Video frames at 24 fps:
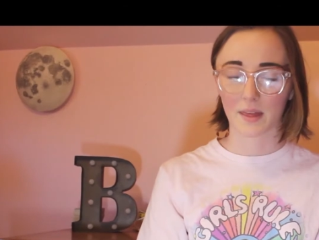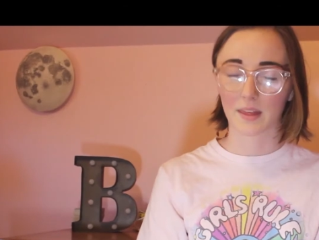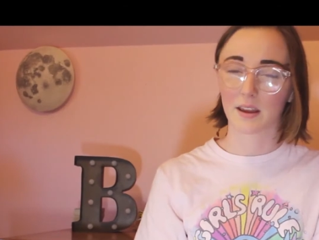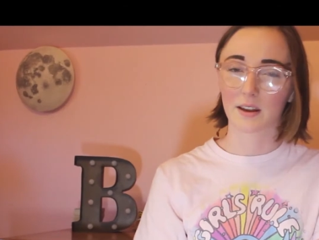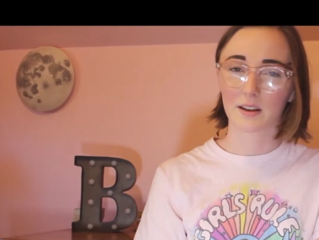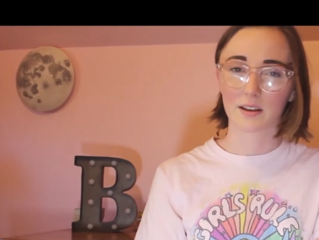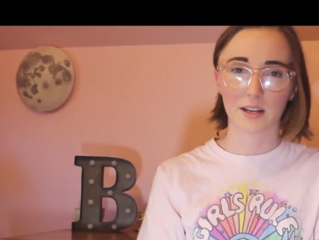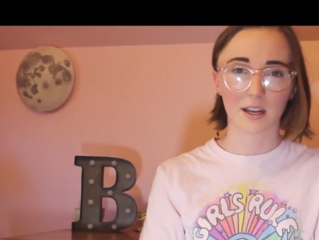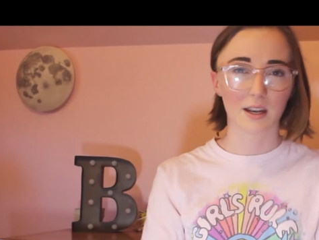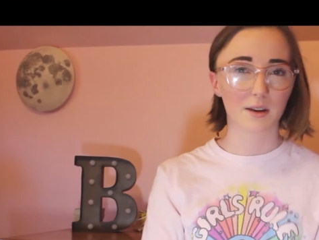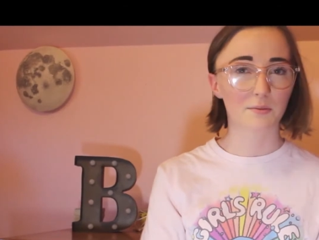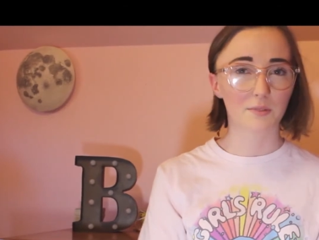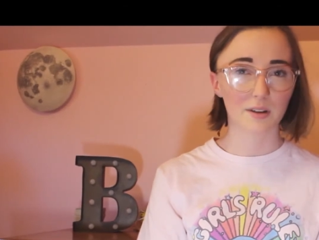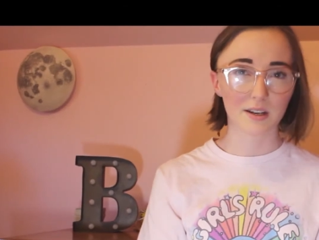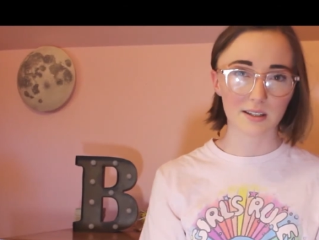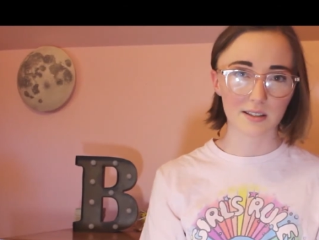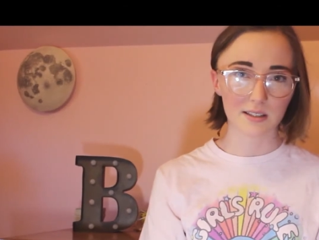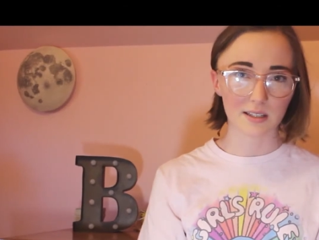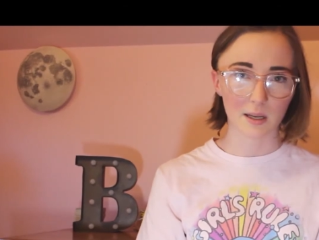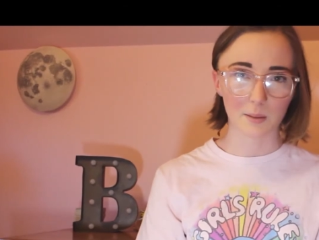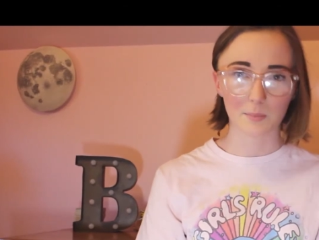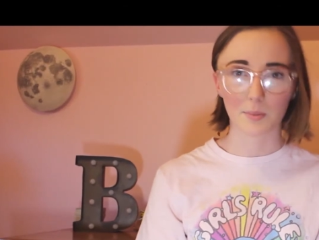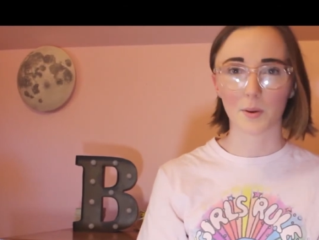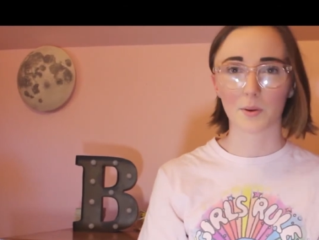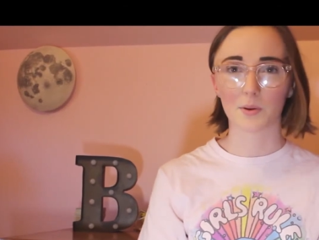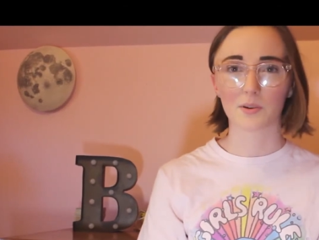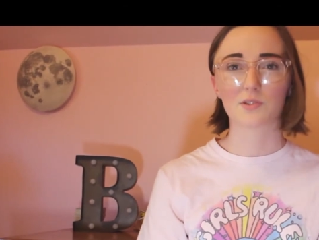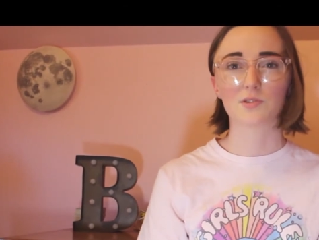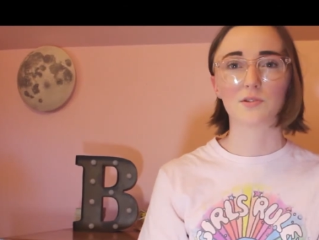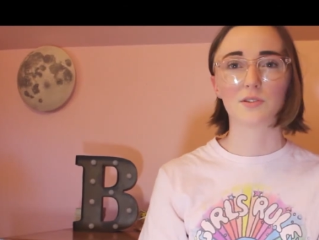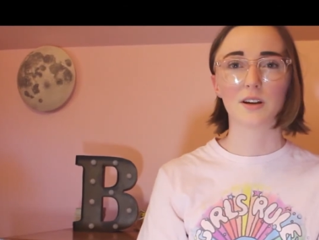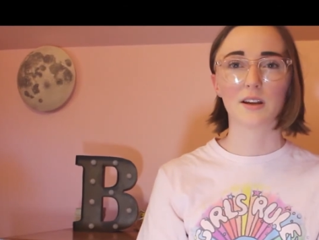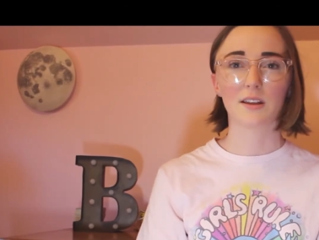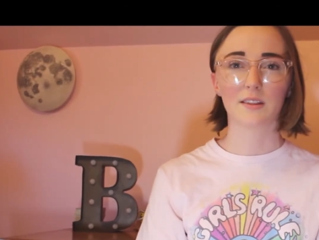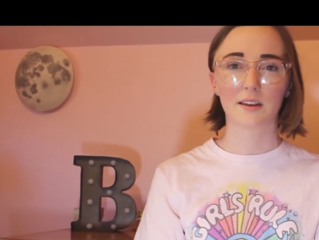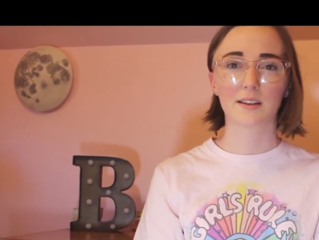think it reads like
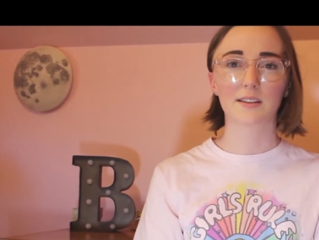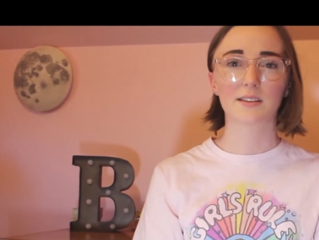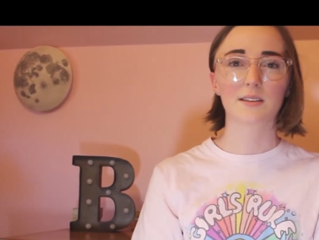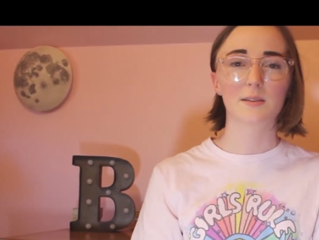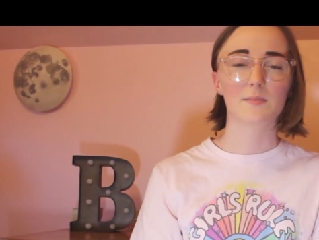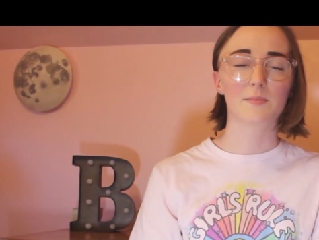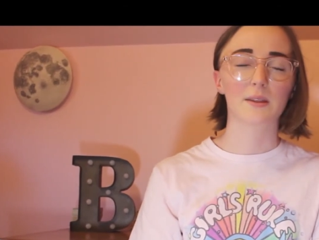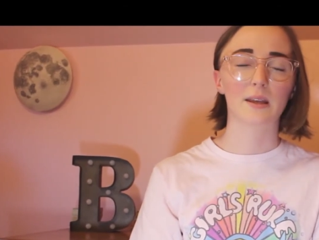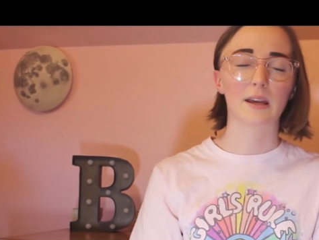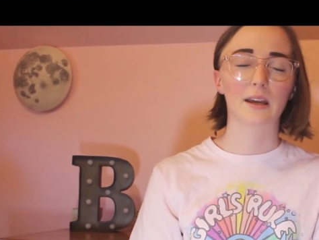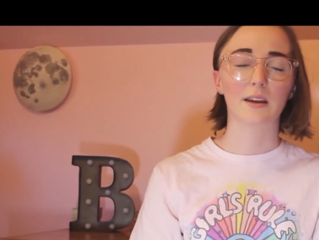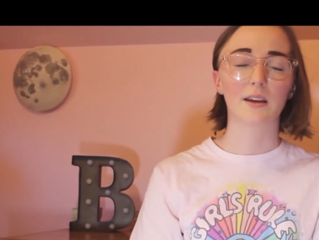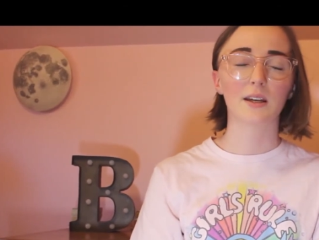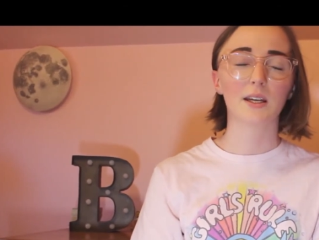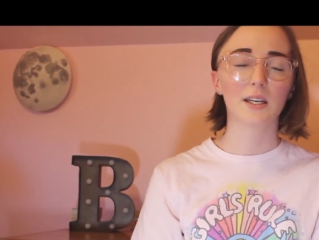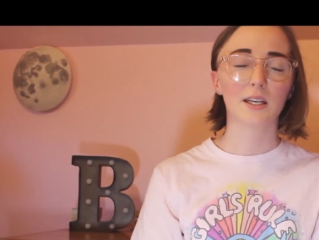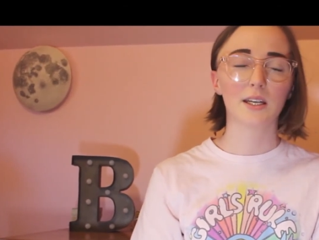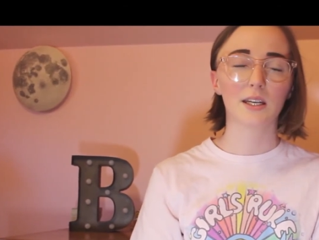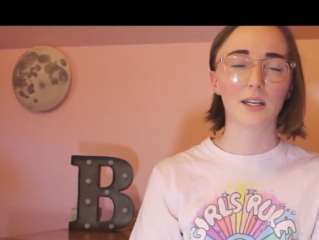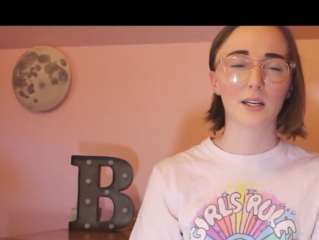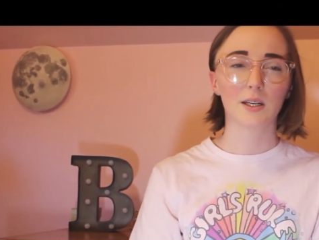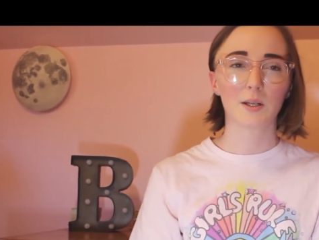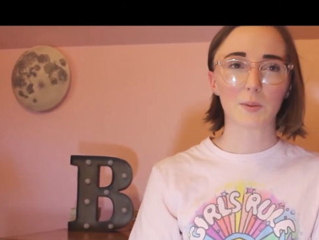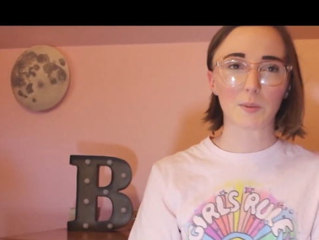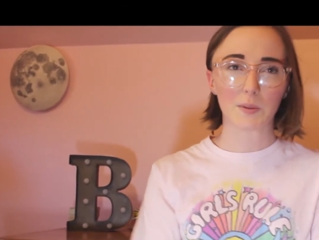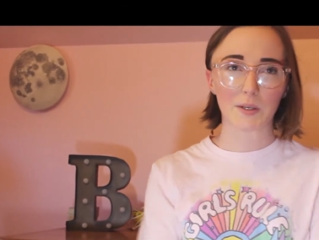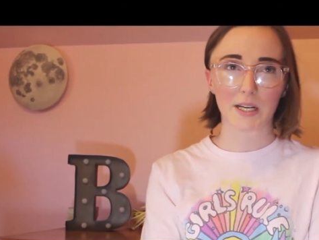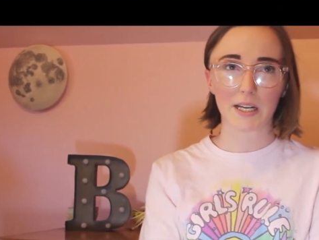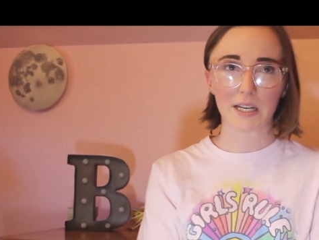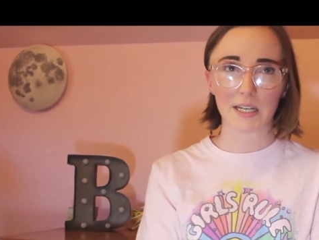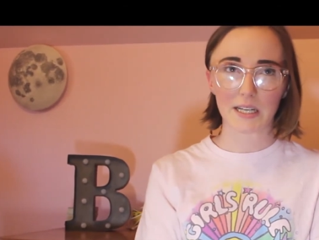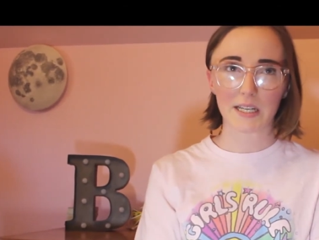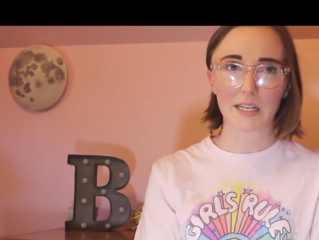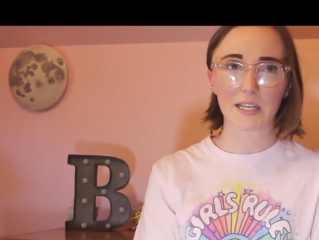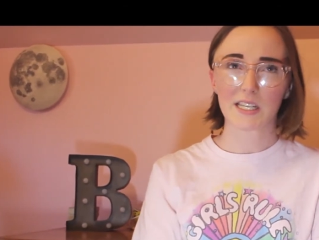poetry, and that's something when I need